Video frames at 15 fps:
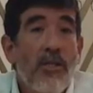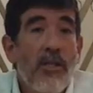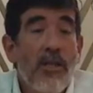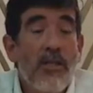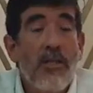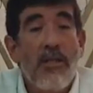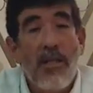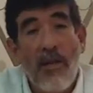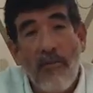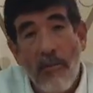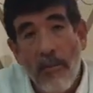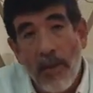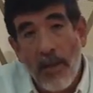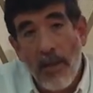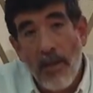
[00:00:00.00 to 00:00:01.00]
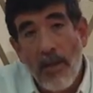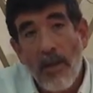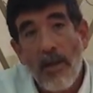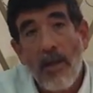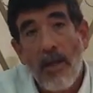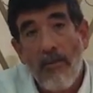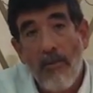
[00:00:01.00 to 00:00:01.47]
existence, you have a
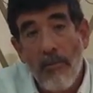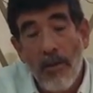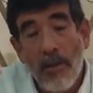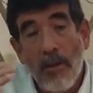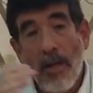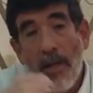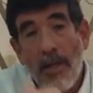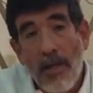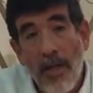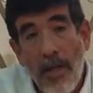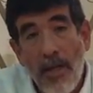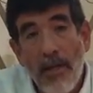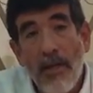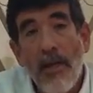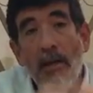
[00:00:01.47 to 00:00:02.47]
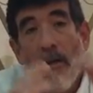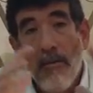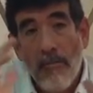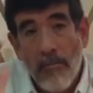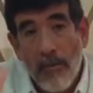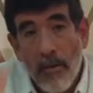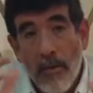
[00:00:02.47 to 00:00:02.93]
beginning, you have a middle, and an end.
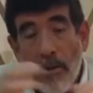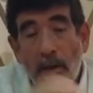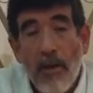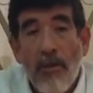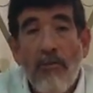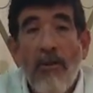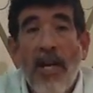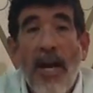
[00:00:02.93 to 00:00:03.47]
3